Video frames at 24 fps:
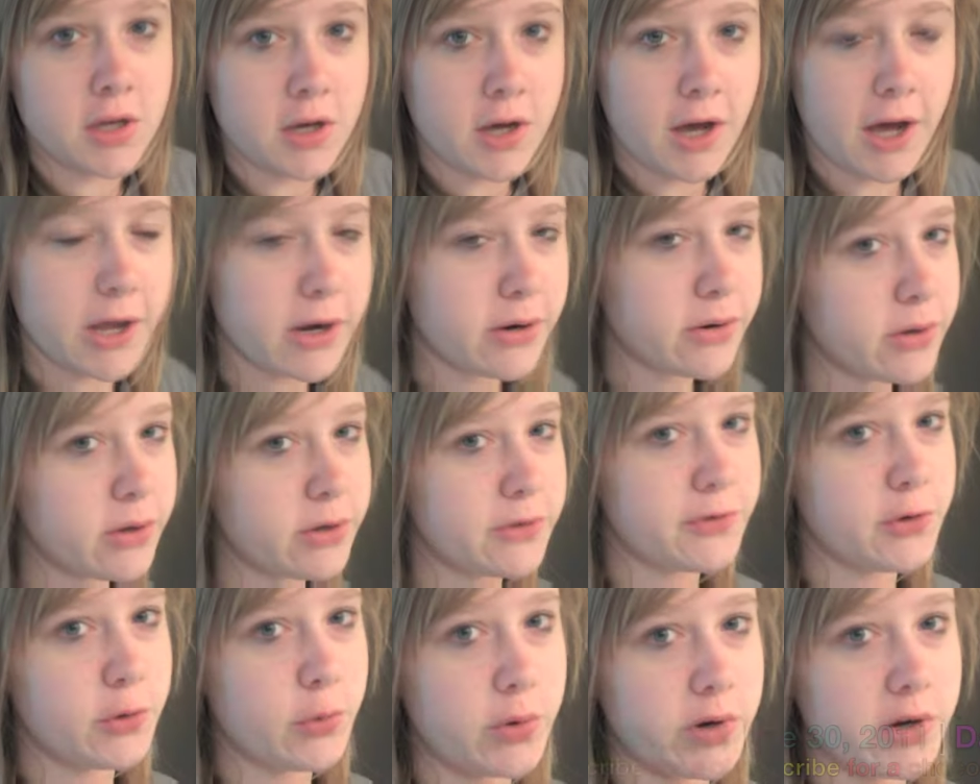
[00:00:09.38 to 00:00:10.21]
I don't know
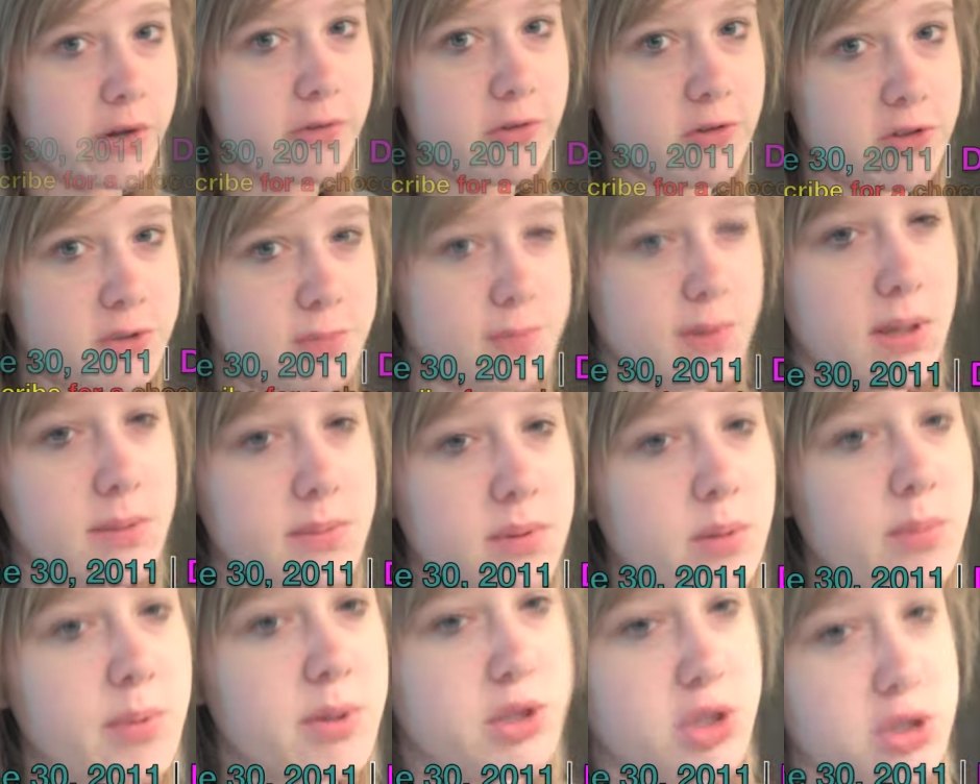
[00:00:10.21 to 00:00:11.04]
if you're one of those
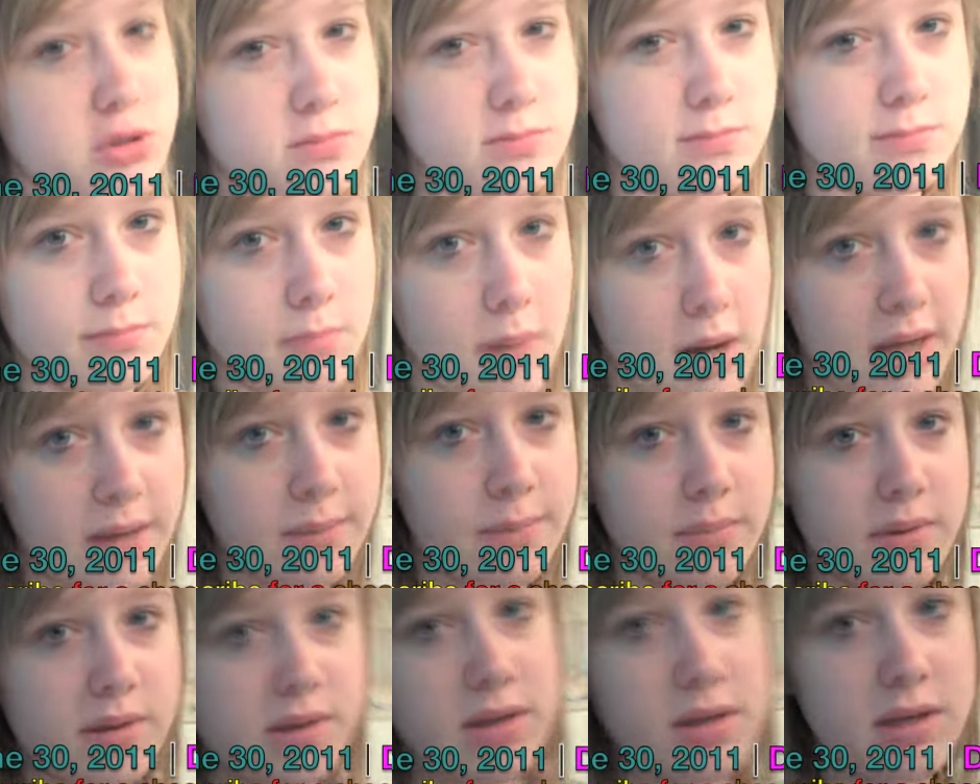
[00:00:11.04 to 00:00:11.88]
people, but you might
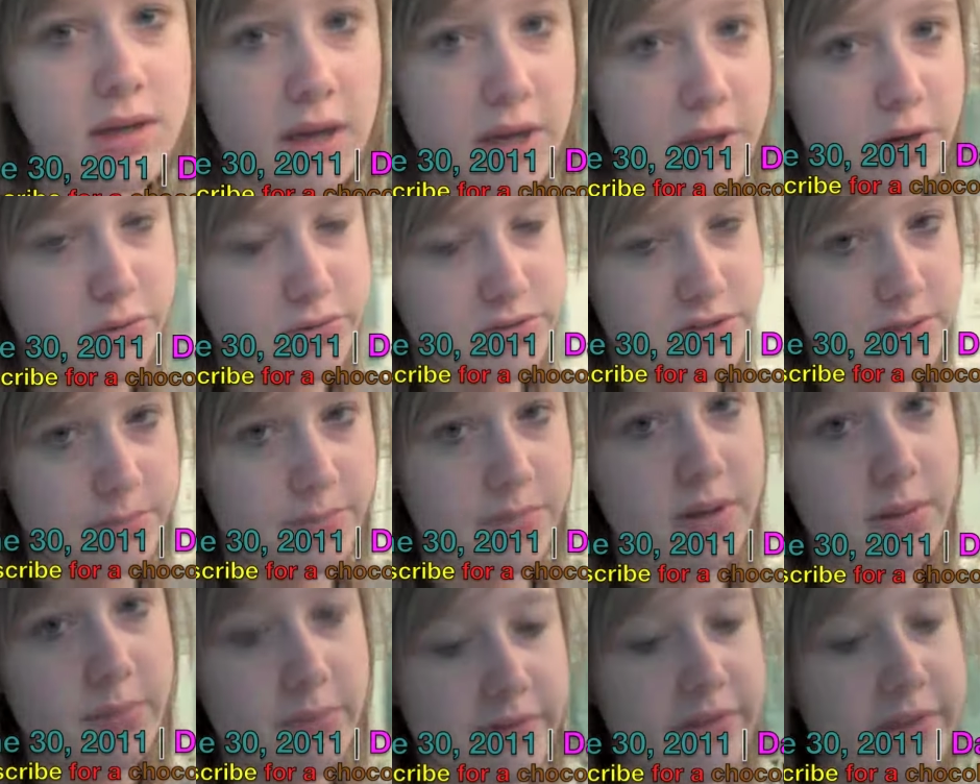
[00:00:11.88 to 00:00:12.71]
be. I know some
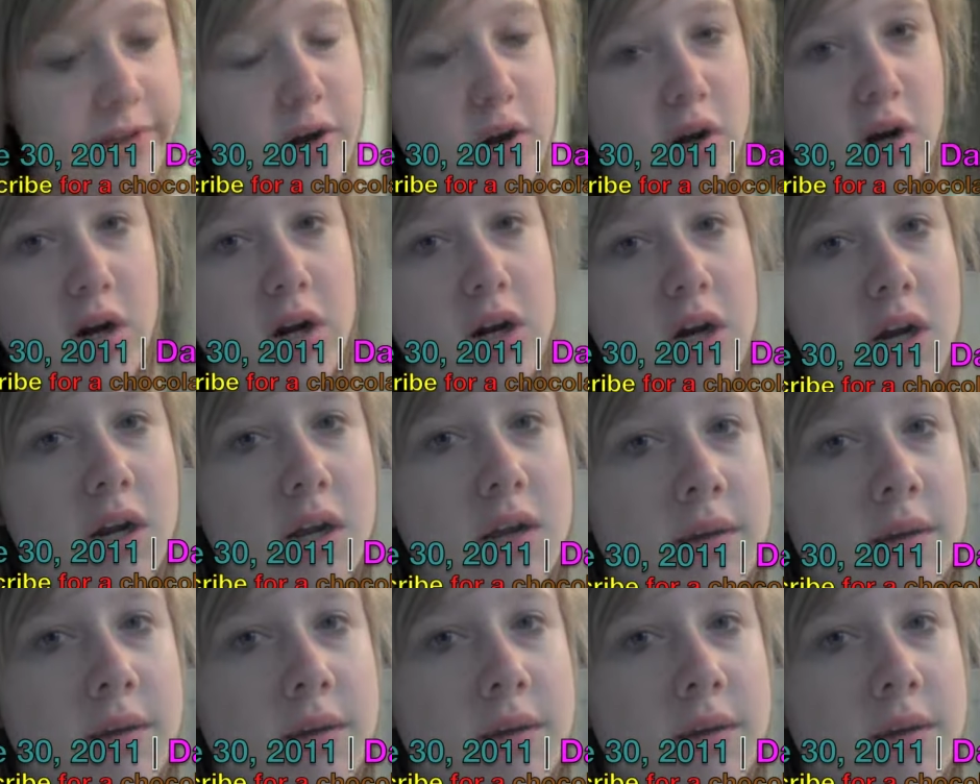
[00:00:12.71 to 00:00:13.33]
people that are.